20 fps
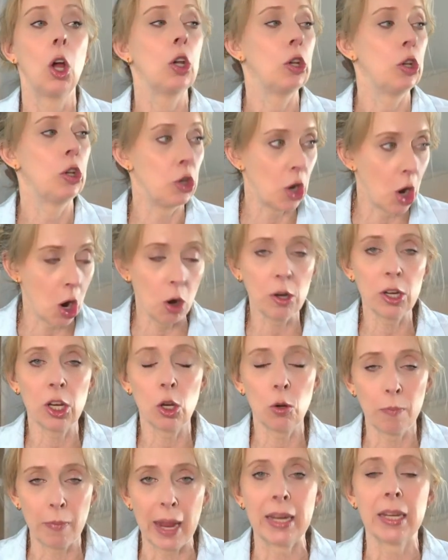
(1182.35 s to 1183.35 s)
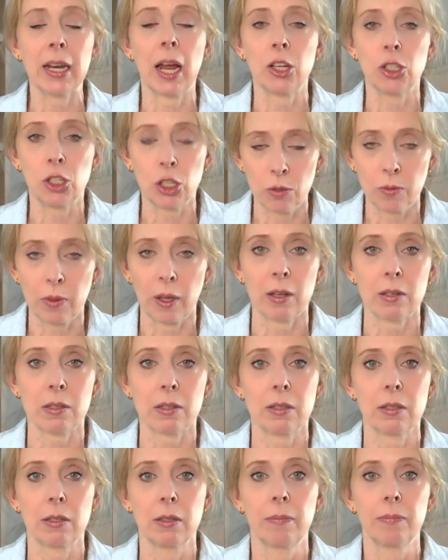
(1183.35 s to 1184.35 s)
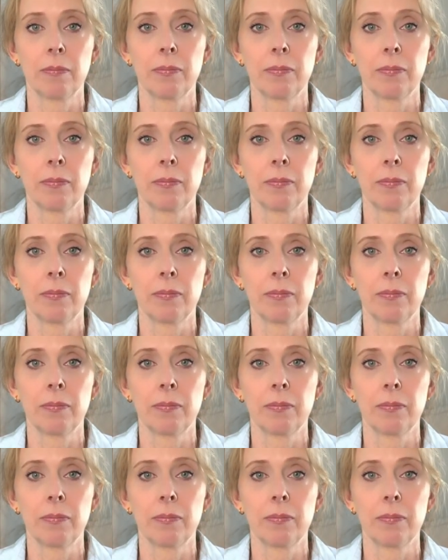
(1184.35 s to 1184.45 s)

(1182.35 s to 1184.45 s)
No, you may not do this.